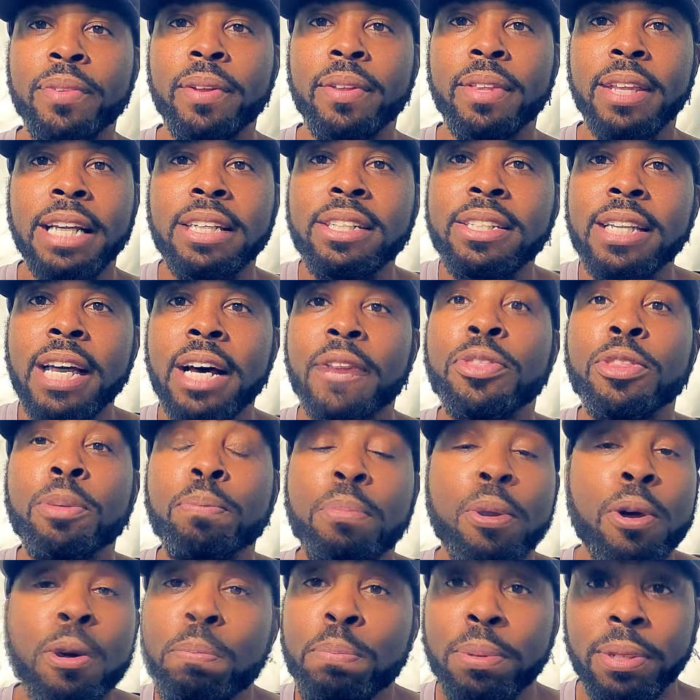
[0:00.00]
That's not the
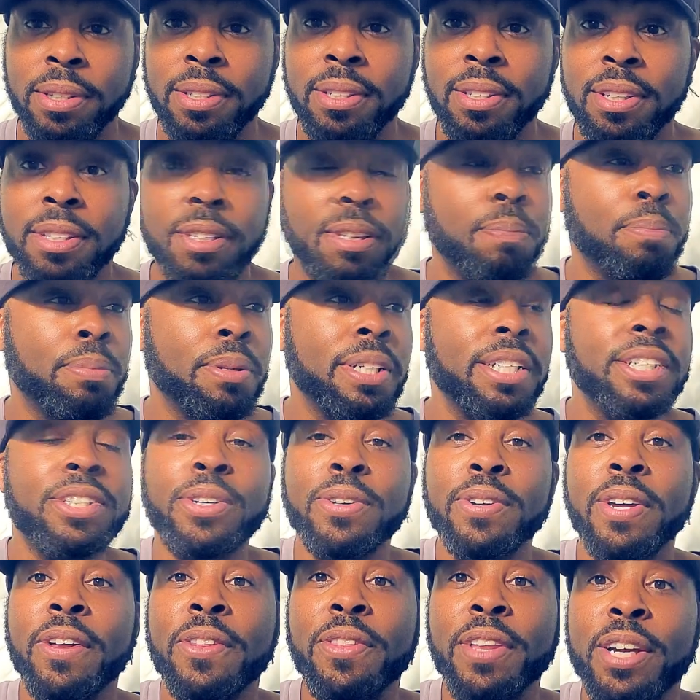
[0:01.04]
purpose. The police
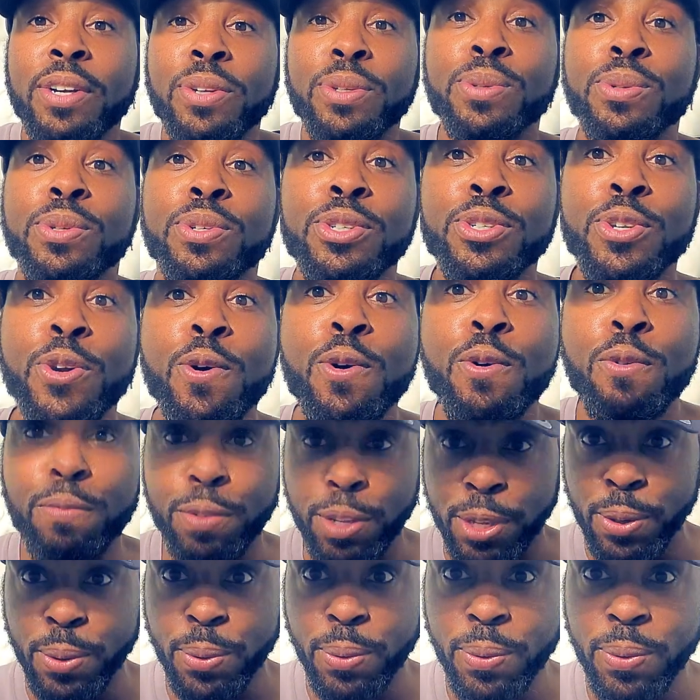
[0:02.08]
are not there to serve
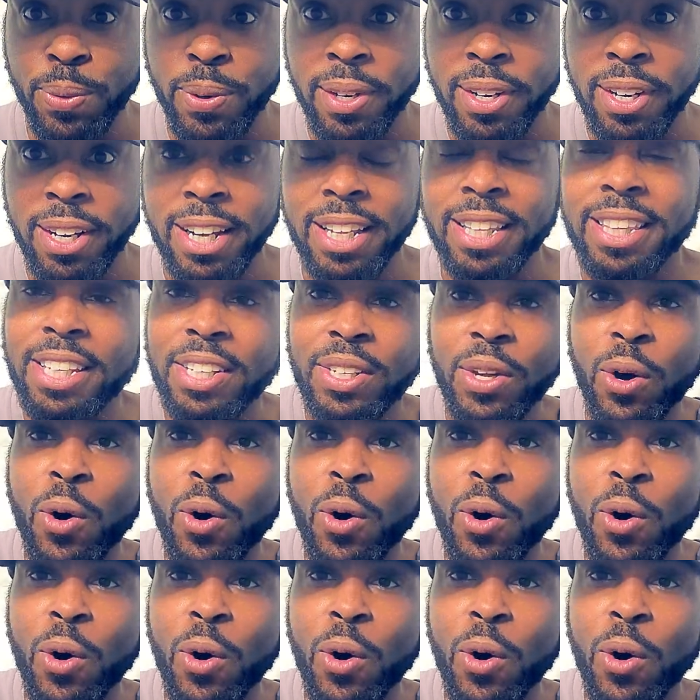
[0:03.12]
you. The